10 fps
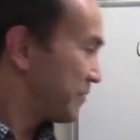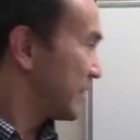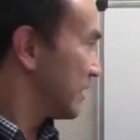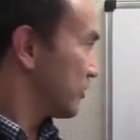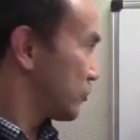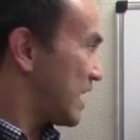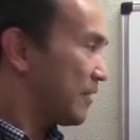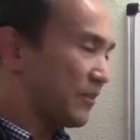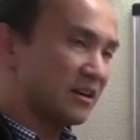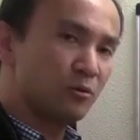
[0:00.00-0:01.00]
So that
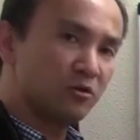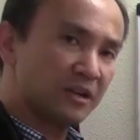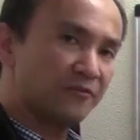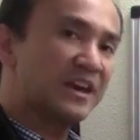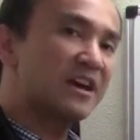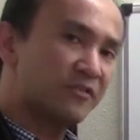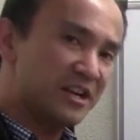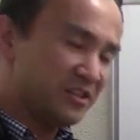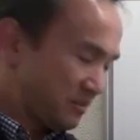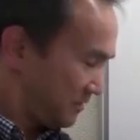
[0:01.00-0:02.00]
variable that
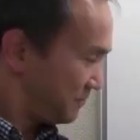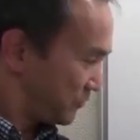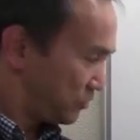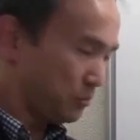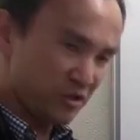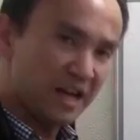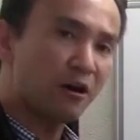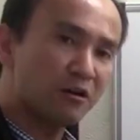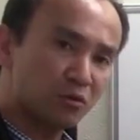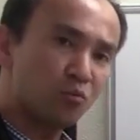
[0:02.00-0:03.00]
varies, you put that
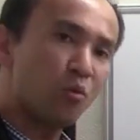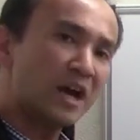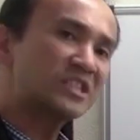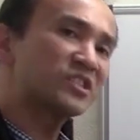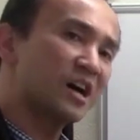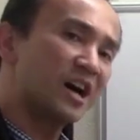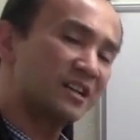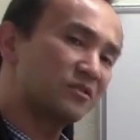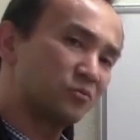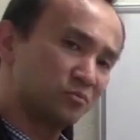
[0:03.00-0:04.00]
on one side
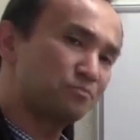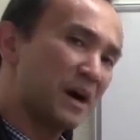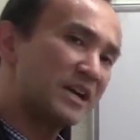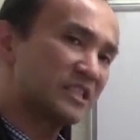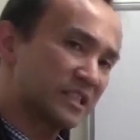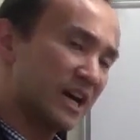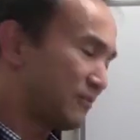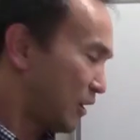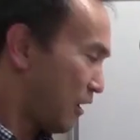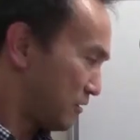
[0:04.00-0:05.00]
by itself,
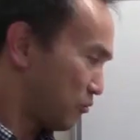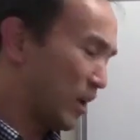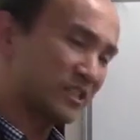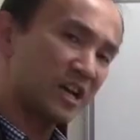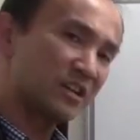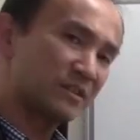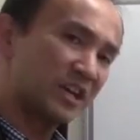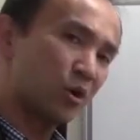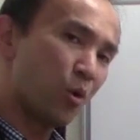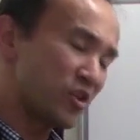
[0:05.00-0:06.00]
on one side of
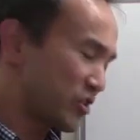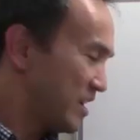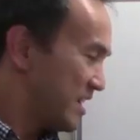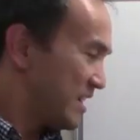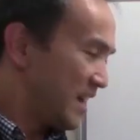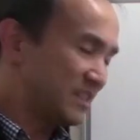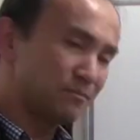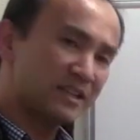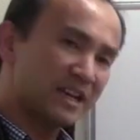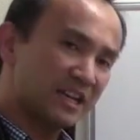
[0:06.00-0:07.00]
the equation, and then
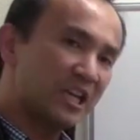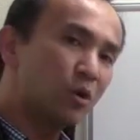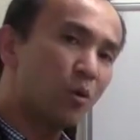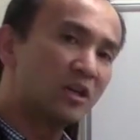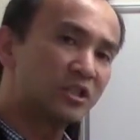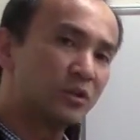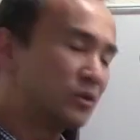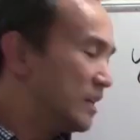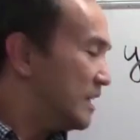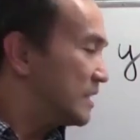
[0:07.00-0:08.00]
make that equal to
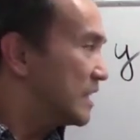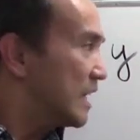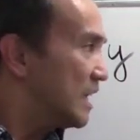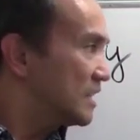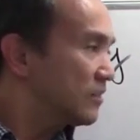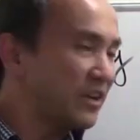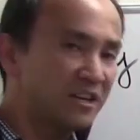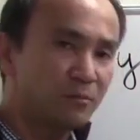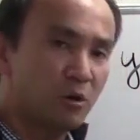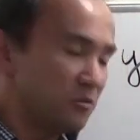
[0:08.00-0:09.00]
the other
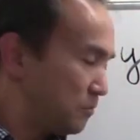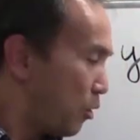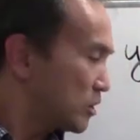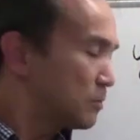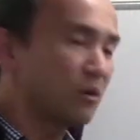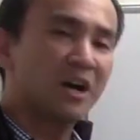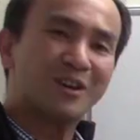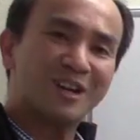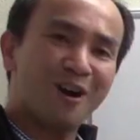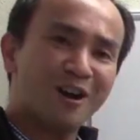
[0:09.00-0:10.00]
variable multiplied
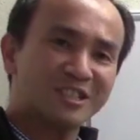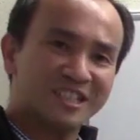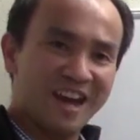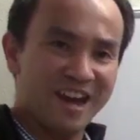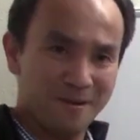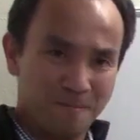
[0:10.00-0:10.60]
with a constant k,